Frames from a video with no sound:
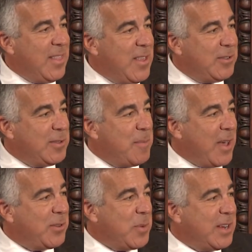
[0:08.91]
this is the
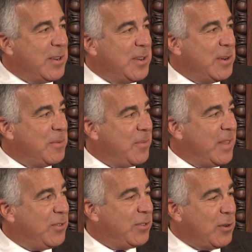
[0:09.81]
best we could do
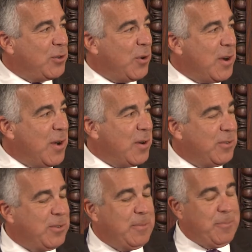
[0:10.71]
in such short
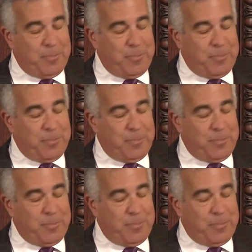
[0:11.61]
notice.